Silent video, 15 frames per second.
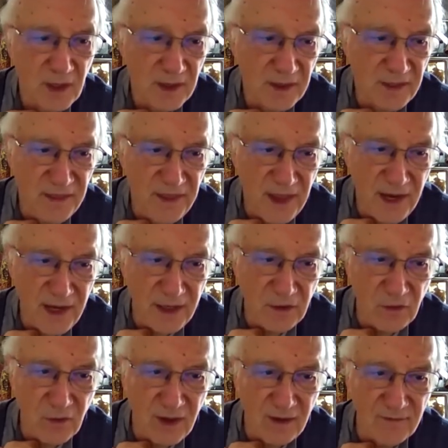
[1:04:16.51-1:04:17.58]
Then
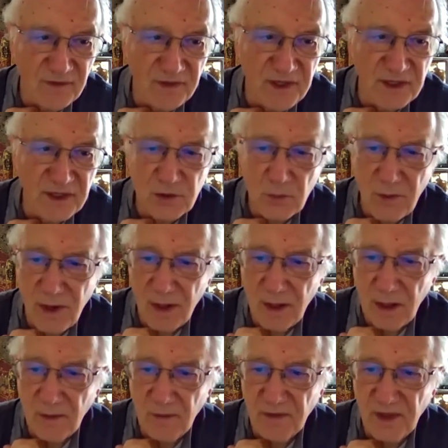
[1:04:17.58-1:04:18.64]
you have this one,
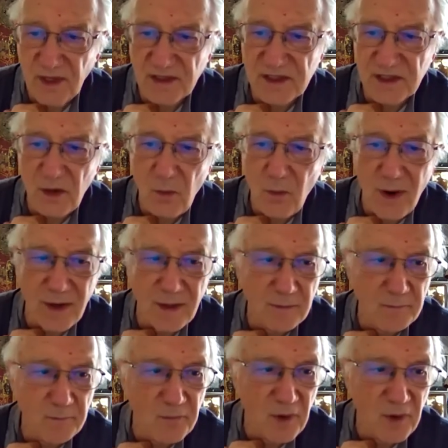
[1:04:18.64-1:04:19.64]
that's the one.